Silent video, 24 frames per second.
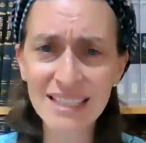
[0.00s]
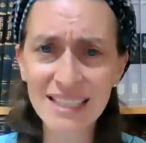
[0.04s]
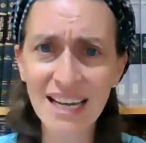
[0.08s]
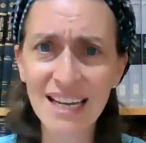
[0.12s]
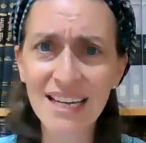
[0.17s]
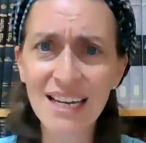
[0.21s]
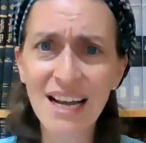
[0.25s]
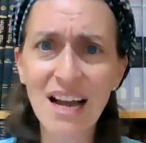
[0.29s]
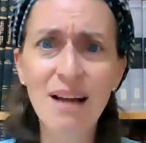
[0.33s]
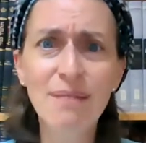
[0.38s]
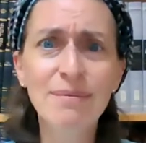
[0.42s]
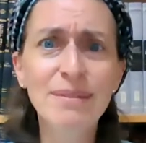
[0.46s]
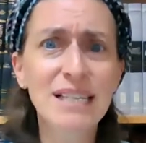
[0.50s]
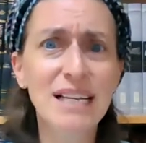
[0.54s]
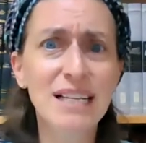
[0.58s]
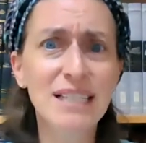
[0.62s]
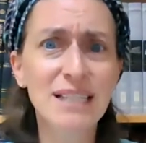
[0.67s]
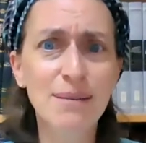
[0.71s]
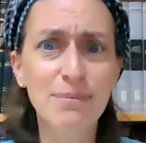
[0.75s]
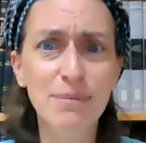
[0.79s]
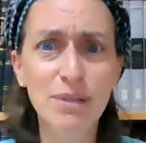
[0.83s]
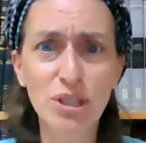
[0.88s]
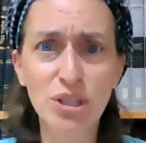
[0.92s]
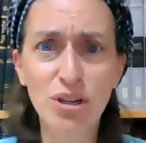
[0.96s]
Tanakama
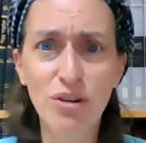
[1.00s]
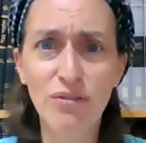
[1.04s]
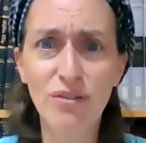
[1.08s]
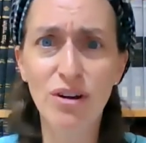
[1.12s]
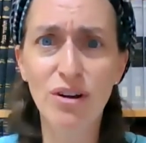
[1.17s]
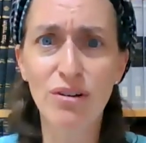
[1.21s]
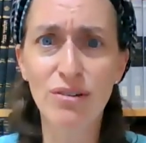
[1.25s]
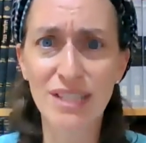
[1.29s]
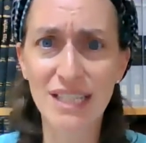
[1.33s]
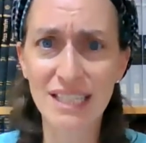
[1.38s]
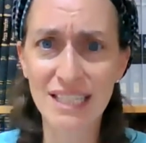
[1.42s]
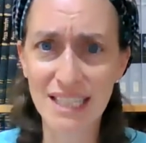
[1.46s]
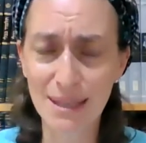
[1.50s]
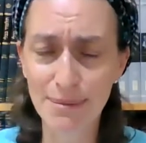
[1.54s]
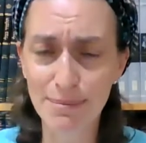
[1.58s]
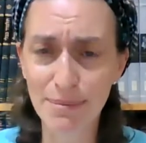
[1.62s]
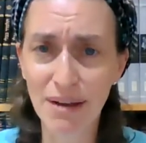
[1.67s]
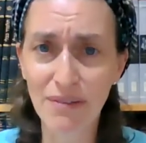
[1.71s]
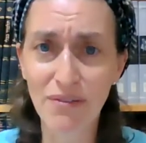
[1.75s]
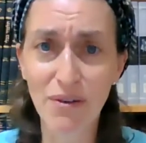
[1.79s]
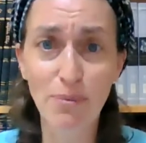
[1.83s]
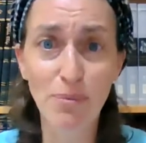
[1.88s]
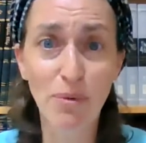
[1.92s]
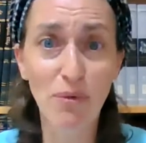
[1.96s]
says the mitzvah goes into the
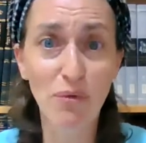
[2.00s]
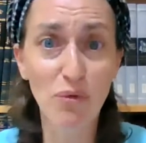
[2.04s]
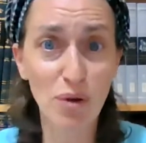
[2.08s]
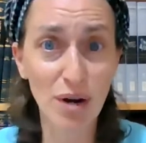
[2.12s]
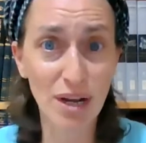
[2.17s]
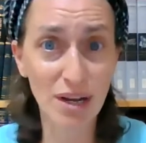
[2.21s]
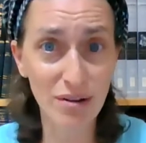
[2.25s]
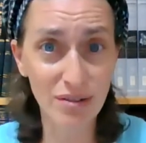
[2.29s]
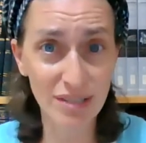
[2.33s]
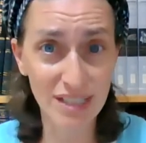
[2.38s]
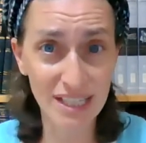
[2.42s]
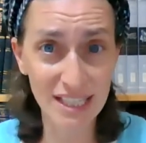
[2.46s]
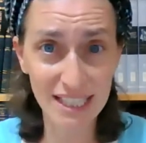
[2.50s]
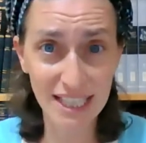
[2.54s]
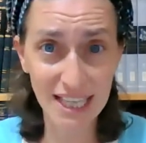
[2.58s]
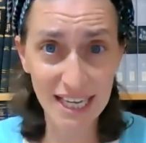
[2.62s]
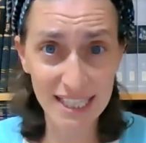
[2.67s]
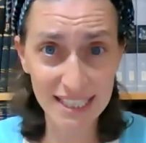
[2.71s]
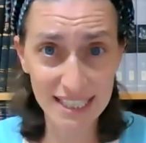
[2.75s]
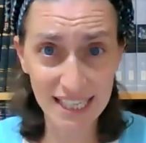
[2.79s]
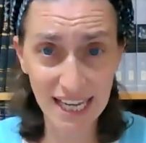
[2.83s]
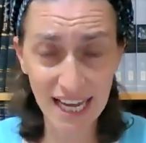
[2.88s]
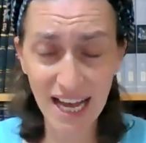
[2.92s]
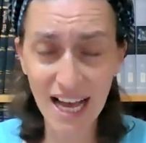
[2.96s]
mikvah before he goes into the
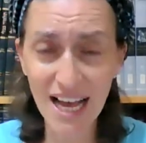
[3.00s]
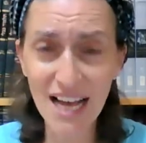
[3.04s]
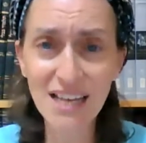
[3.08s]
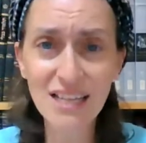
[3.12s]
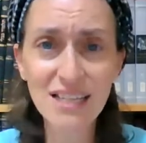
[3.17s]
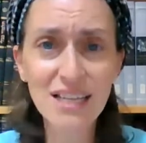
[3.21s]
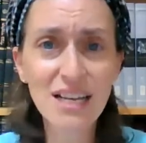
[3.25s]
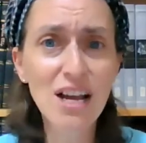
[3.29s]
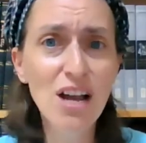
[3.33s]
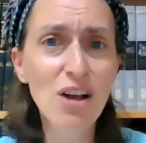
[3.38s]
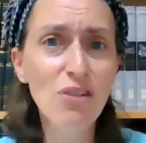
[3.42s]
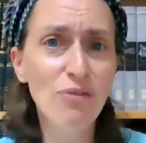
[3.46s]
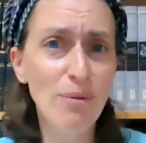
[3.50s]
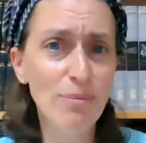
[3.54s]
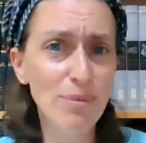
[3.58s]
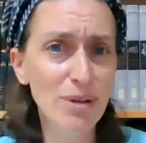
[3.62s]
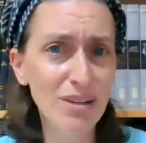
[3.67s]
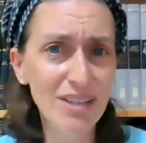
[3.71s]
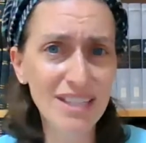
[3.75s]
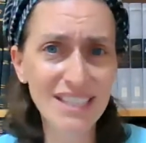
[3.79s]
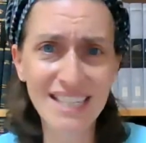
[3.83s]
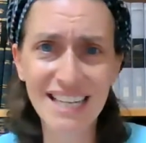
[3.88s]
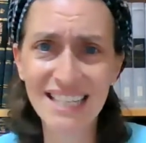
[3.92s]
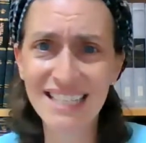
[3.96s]
azara. Rabbi
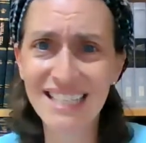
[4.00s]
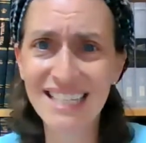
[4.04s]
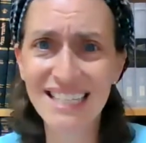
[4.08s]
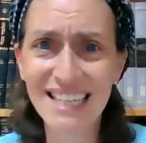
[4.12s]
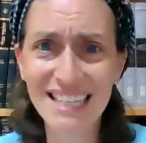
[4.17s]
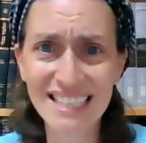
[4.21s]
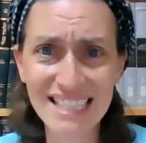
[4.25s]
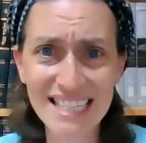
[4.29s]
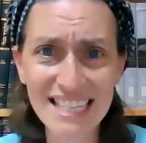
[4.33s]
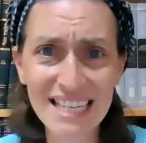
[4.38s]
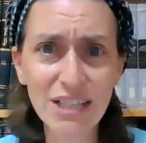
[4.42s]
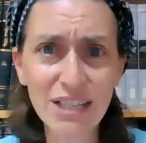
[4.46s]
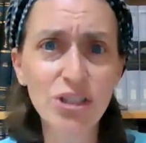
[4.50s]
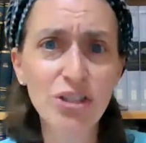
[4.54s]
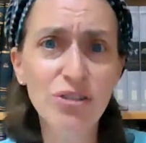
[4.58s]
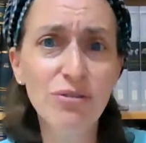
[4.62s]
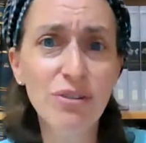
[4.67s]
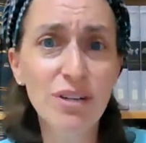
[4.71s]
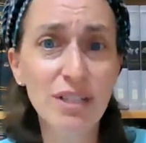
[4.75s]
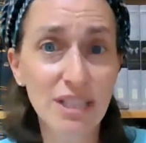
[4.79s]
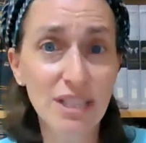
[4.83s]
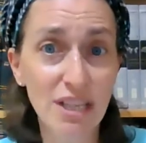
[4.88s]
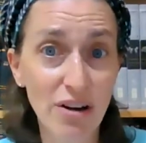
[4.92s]
Yehuda says he doesn't need to because